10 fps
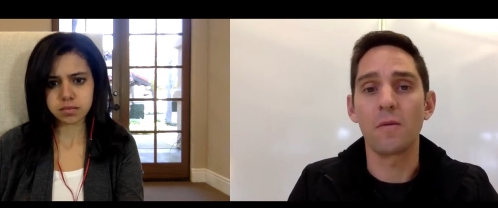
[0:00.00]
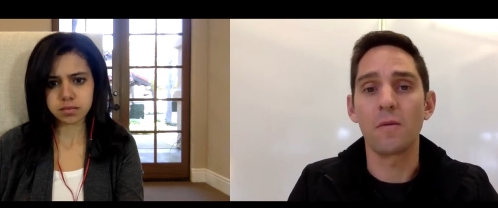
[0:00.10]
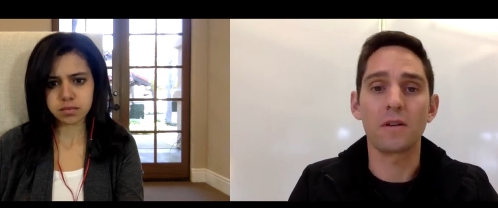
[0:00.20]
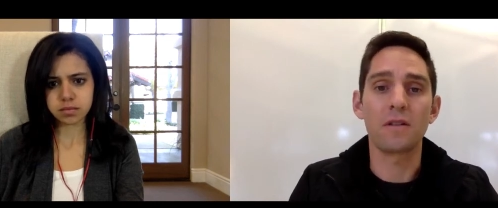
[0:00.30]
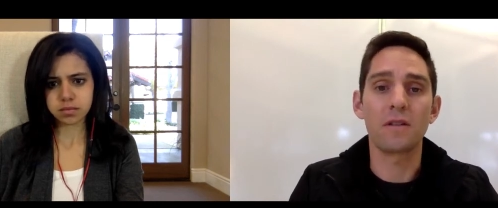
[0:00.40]
Speaker 1: it
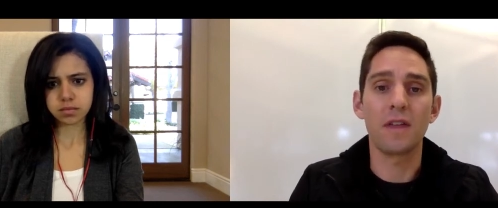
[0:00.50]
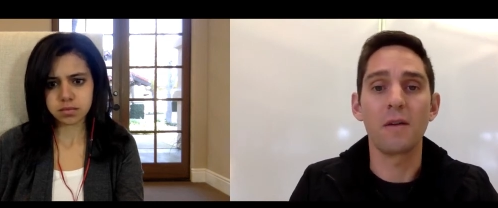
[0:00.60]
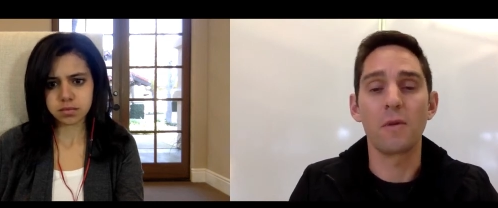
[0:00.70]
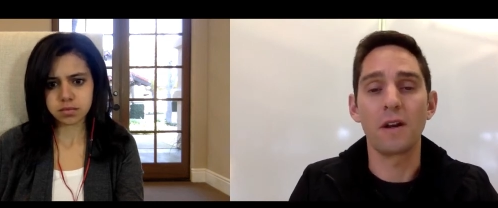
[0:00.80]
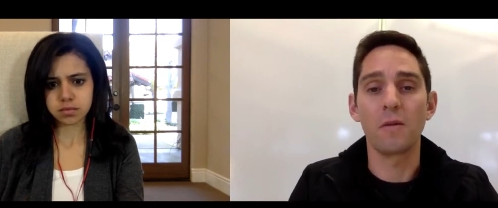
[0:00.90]
worked
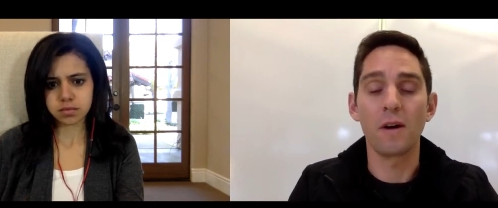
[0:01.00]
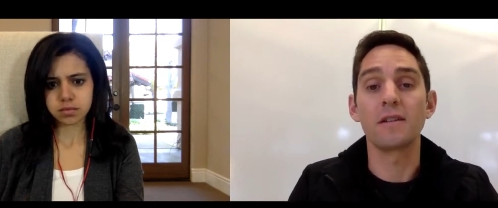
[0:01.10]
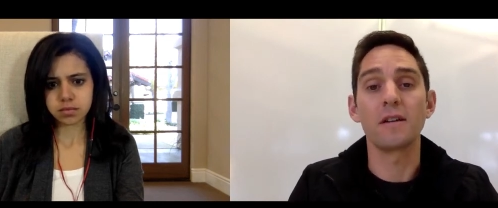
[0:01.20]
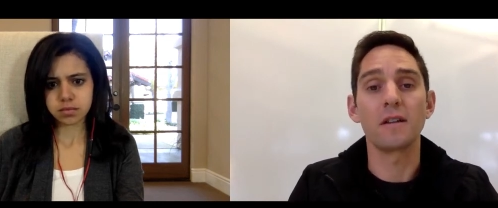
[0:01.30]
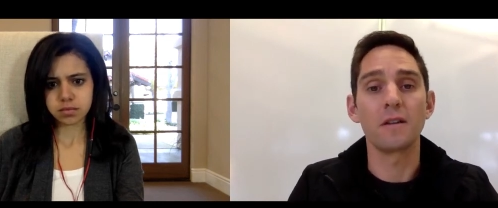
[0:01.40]
then when it
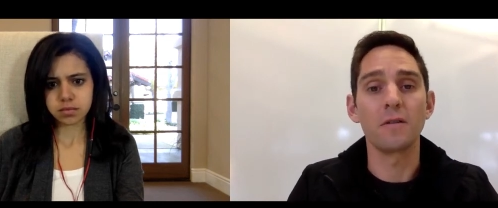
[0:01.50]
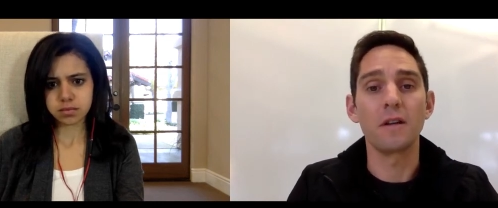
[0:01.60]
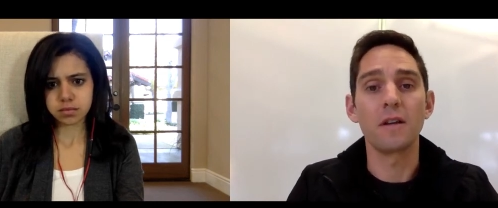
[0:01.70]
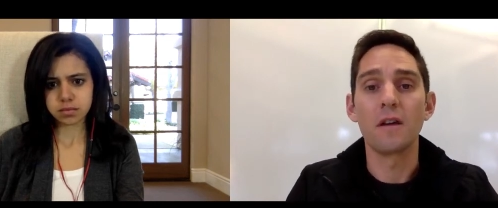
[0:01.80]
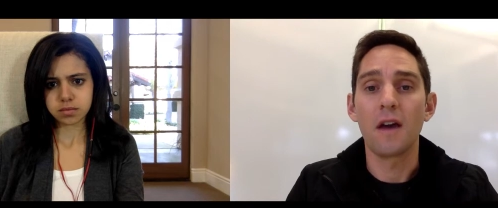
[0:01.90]
wasn't
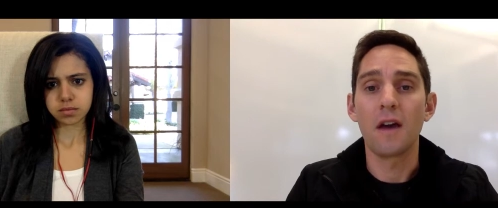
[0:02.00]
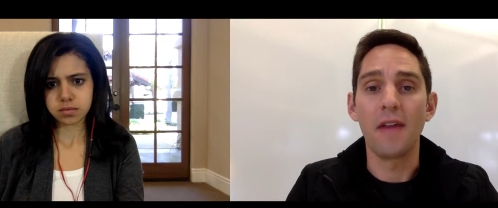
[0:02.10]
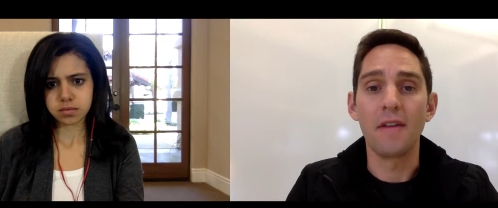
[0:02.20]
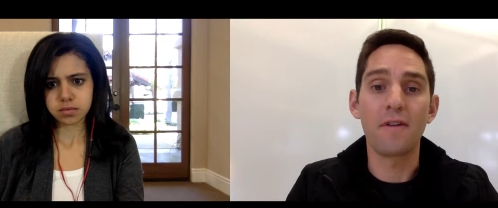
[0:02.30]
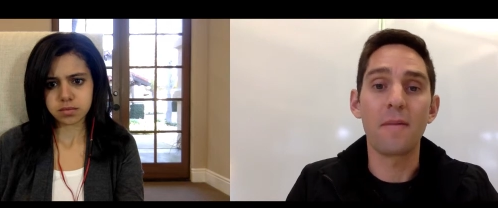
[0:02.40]
included. And
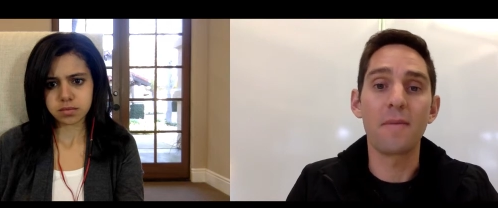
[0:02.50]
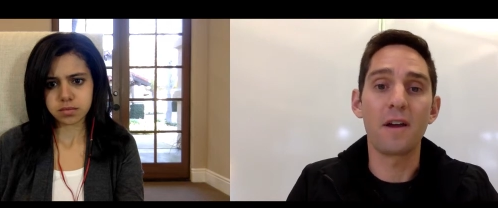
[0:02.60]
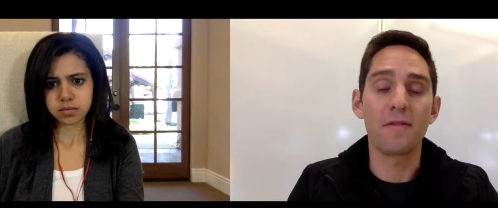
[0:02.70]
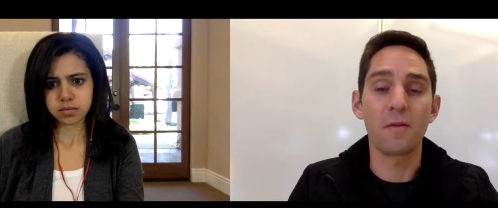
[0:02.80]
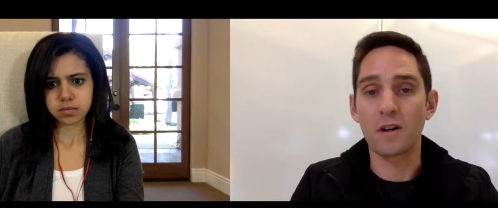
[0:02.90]
then from there,
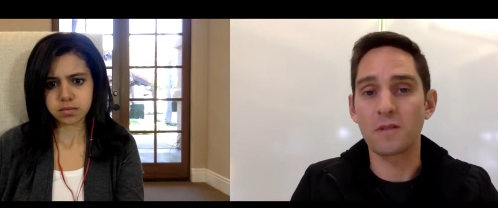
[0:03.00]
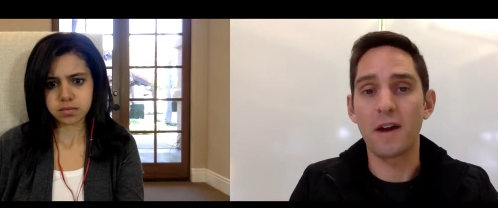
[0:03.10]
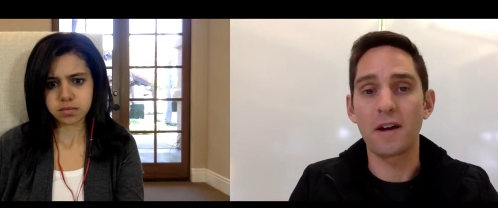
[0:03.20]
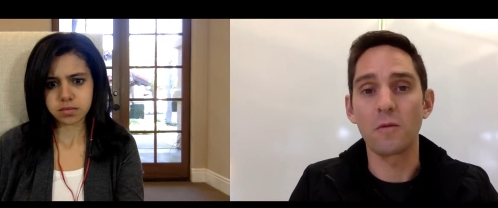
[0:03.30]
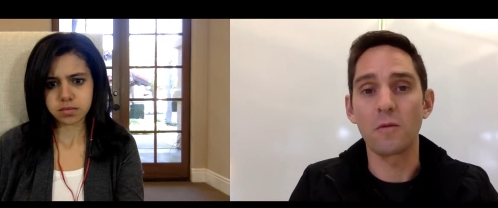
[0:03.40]
if it works
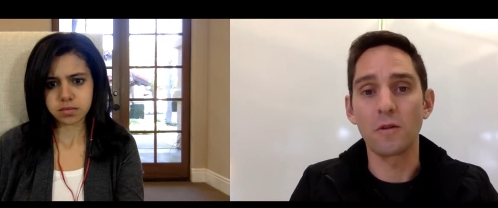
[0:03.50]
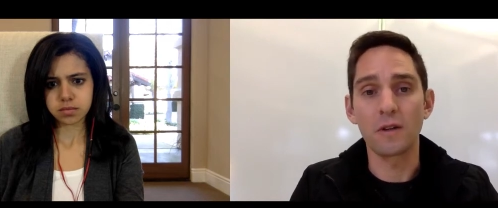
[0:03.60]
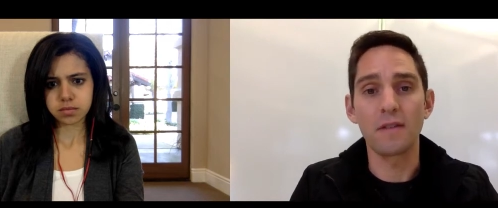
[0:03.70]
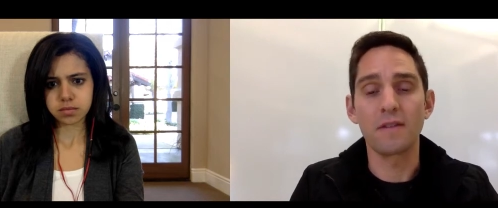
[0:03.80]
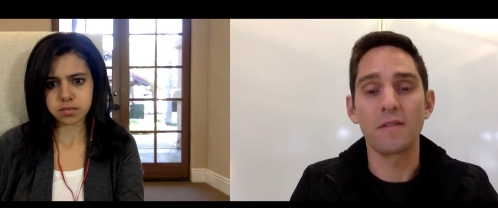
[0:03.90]
better, we'll
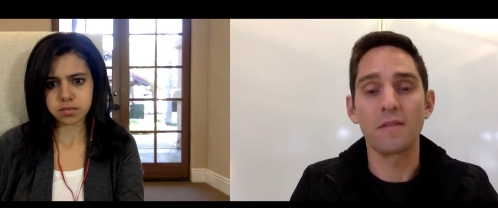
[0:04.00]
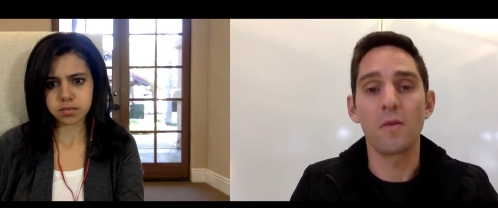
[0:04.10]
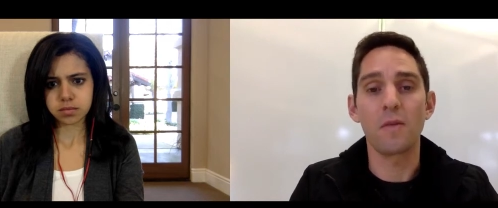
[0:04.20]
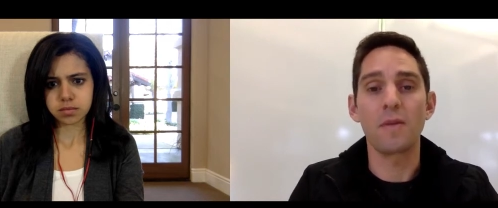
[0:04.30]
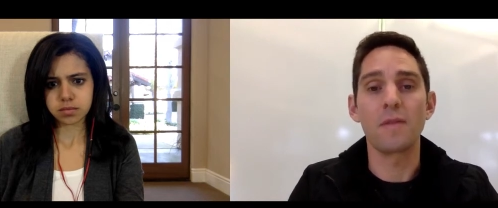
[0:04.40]
give it to
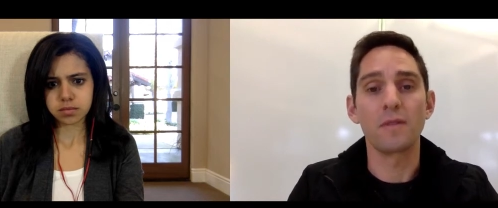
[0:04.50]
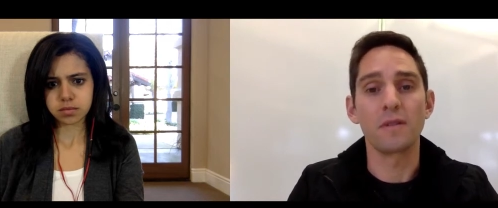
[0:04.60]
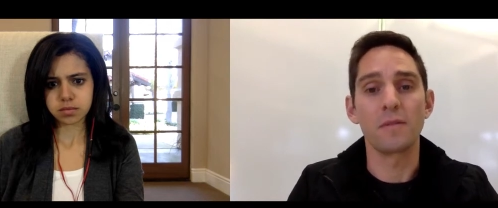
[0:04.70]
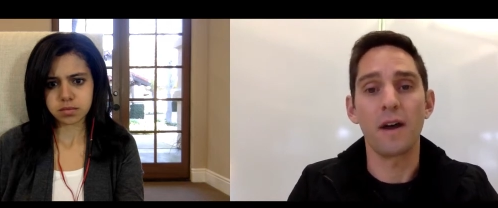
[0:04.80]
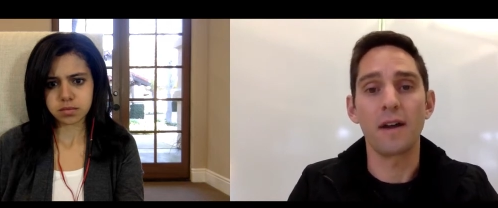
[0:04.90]
more people in
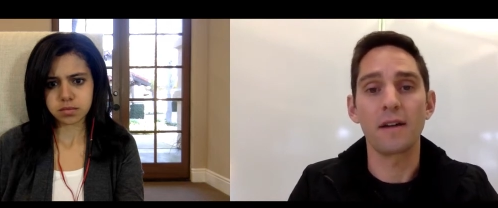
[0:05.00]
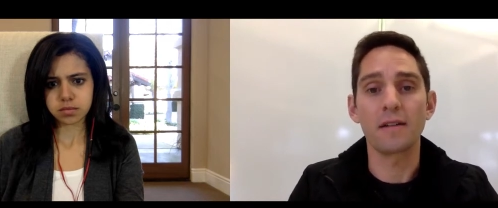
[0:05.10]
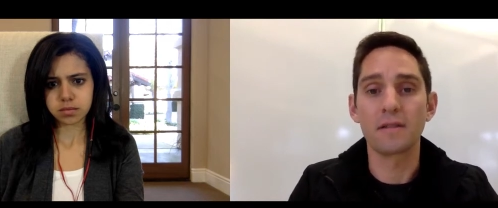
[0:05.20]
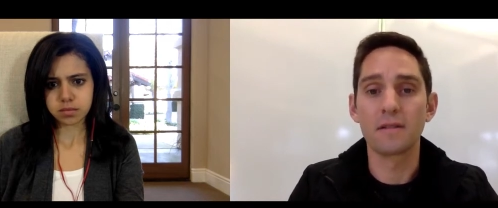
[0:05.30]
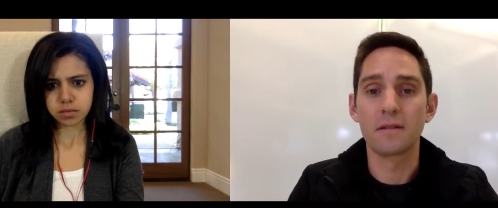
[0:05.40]
the
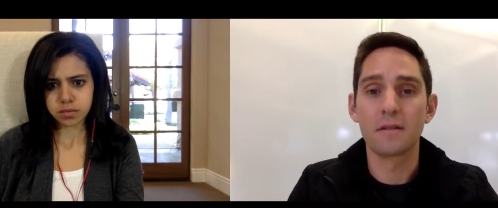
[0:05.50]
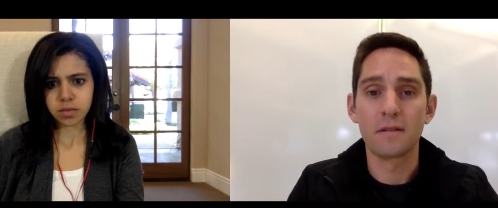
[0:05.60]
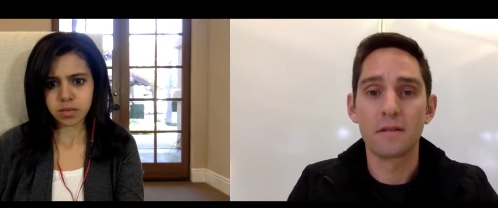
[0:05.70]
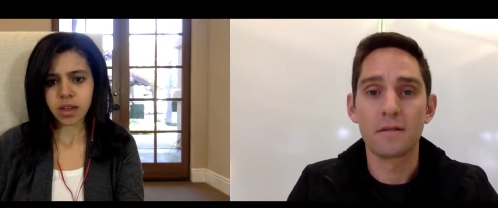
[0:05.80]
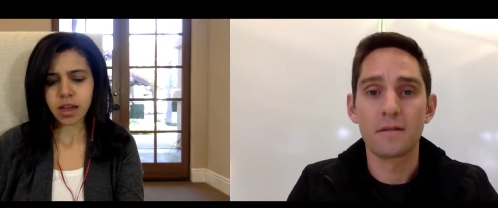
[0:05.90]
product.
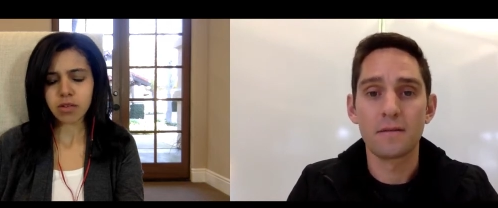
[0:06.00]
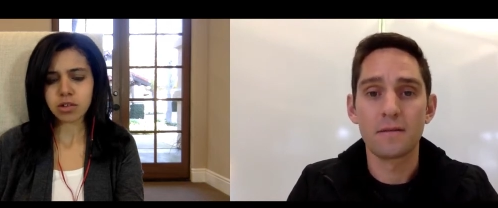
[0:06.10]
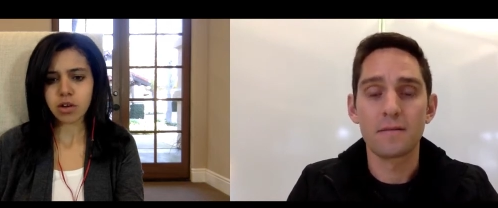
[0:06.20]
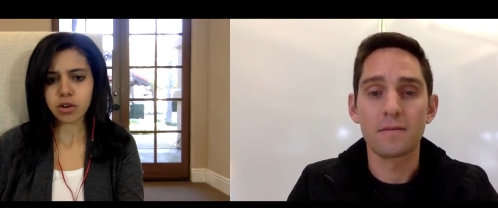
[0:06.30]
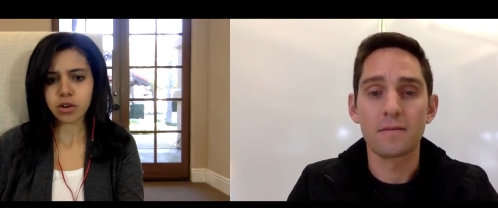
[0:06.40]
Speaker 2: How
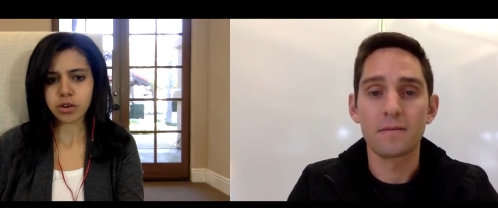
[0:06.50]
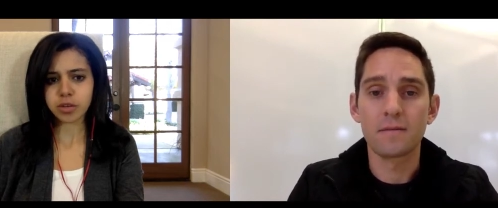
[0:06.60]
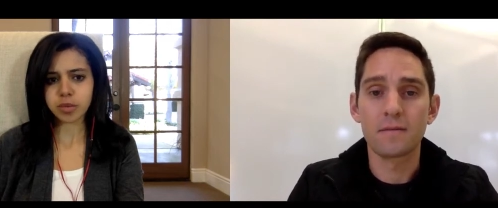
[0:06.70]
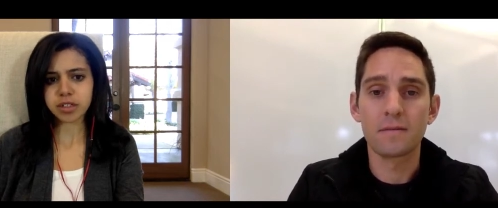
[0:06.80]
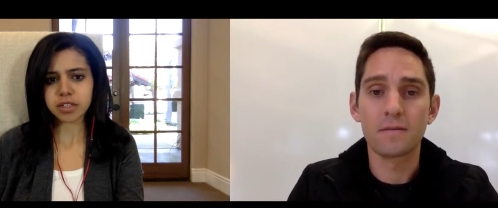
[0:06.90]
long are you
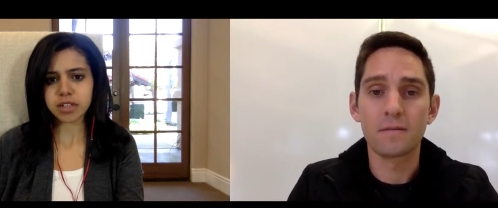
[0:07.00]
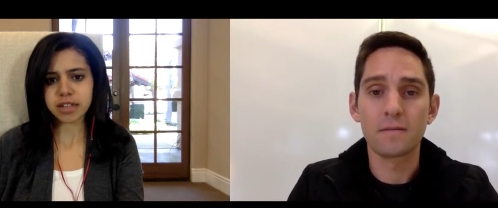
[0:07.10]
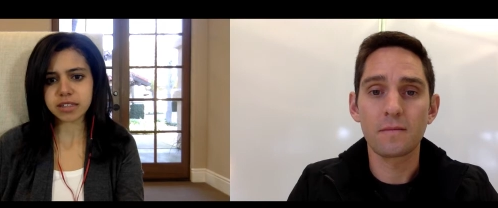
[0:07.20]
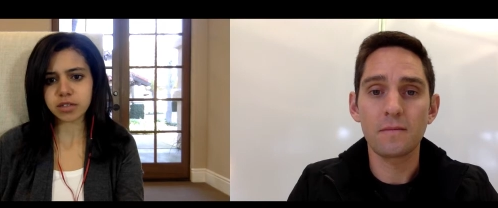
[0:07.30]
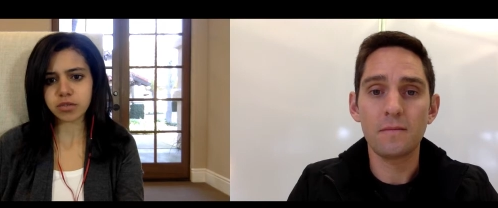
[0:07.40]
typically
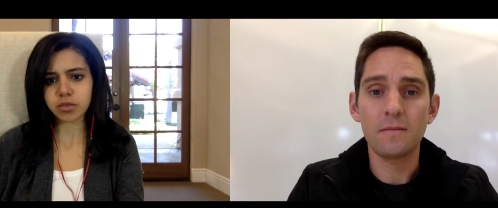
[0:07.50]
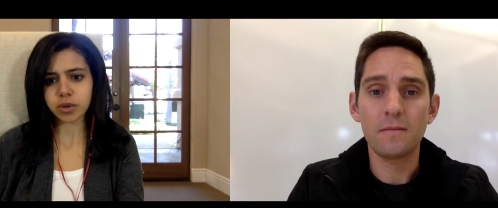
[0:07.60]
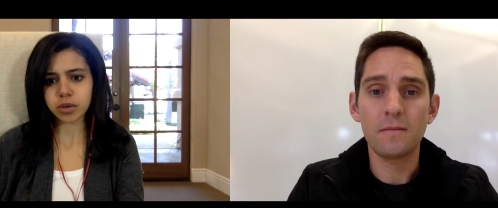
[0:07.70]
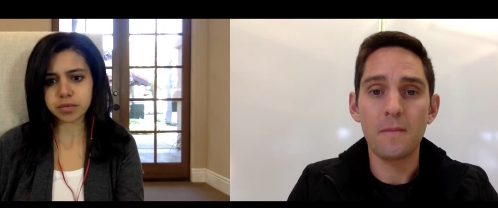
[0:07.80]
testing for?